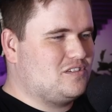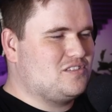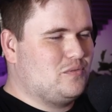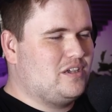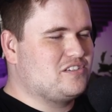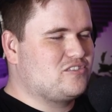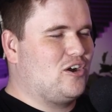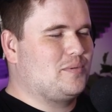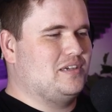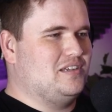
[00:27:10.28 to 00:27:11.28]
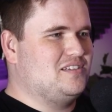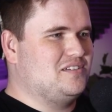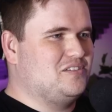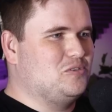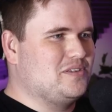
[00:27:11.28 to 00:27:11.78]
Because the way you're describing it,
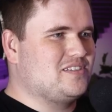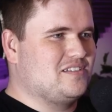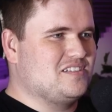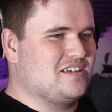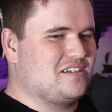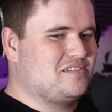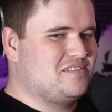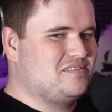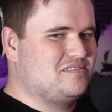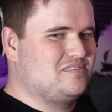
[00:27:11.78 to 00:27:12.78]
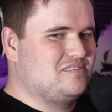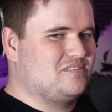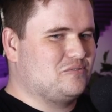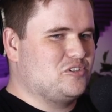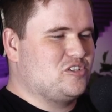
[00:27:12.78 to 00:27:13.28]
it almost sounds like
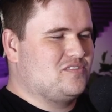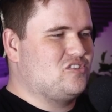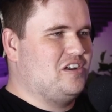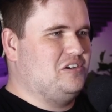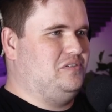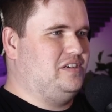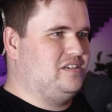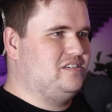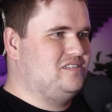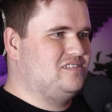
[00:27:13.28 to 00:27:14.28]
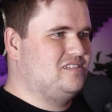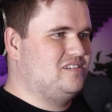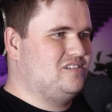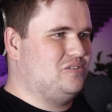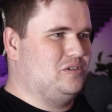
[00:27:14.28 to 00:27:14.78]
we should have tried it already,
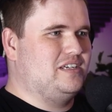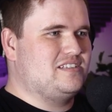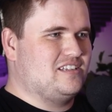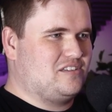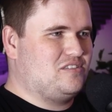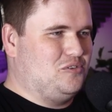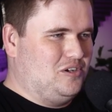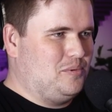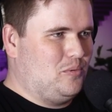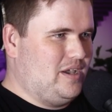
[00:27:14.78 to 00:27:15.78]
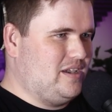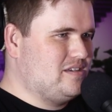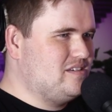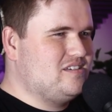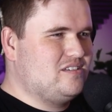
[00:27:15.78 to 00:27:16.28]
or at least like thought up a way.
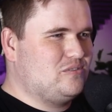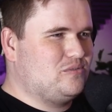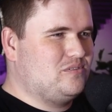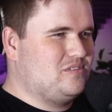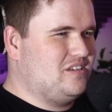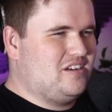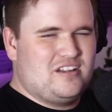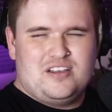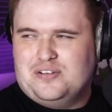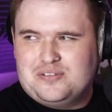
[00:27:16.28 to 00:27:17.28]
At least know.